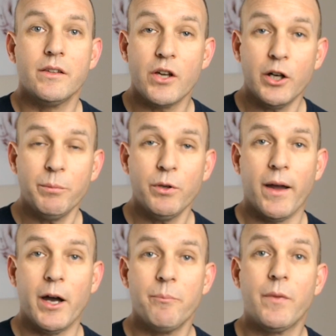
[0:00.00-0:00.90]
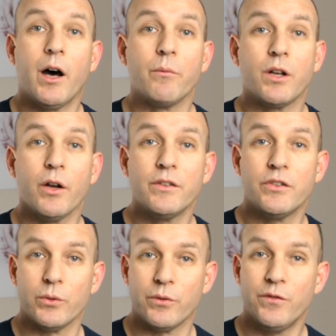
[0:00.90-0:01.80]
To help you out, I'm going to
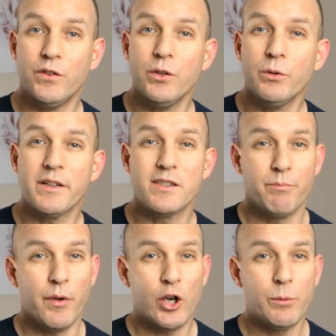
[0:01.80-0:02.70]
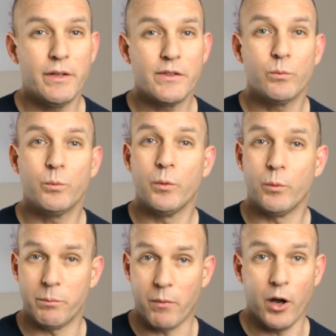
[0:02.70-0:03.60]
do a few experiments
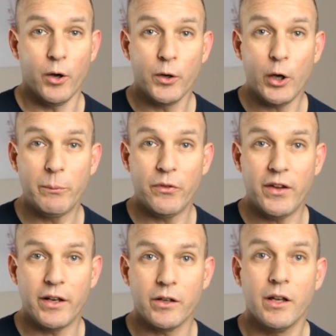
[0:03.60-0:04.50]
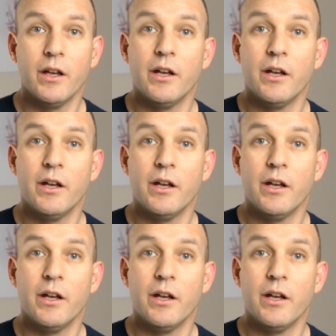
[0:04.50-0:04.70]
in my own home theater